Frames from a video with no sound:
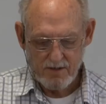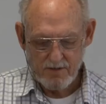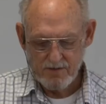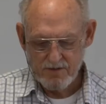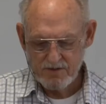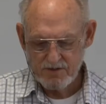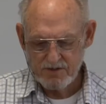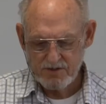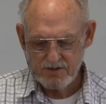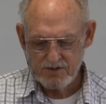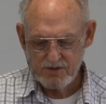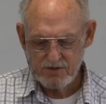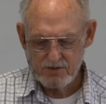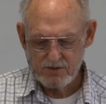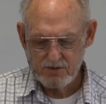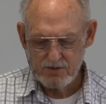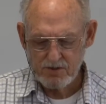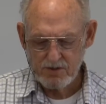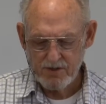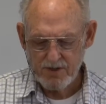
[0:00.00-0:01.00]
There's a
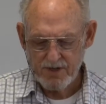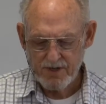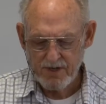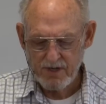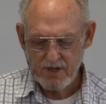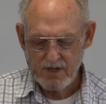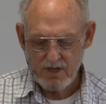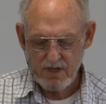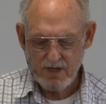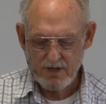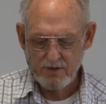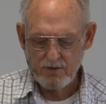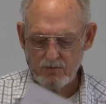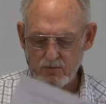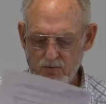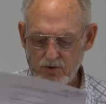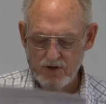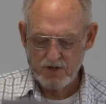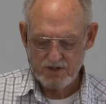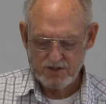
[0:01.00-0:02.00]
song that I don't
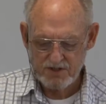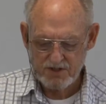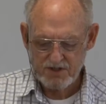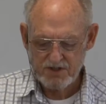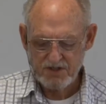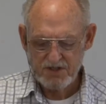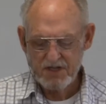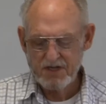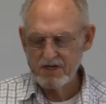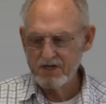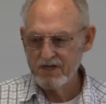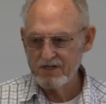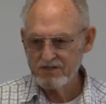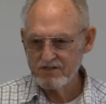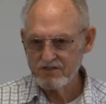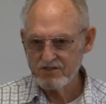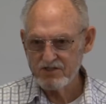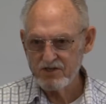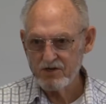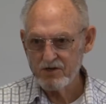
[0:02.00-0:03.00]
want us to sing
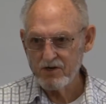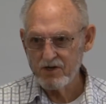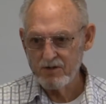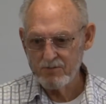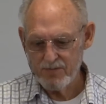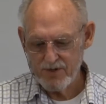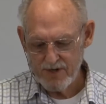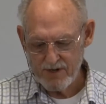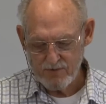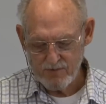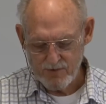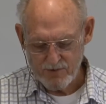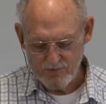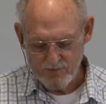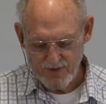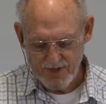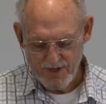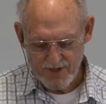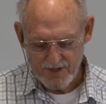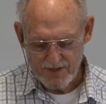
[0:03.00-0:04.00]
necessarily, but I want to
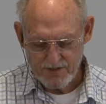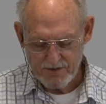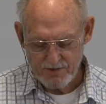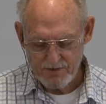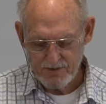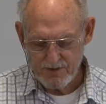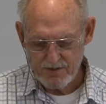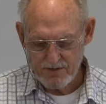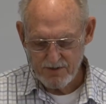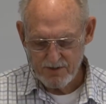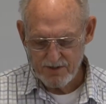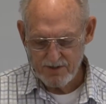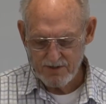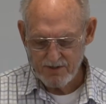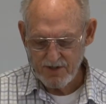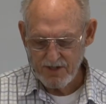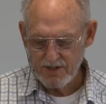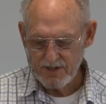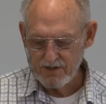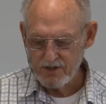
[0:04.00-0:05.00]
read it to you
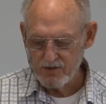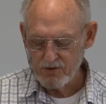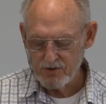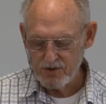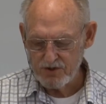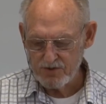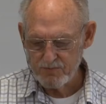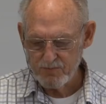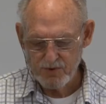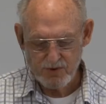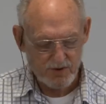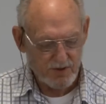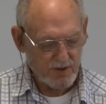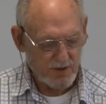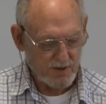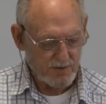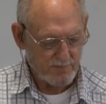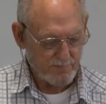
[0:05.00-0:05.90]
in the course book.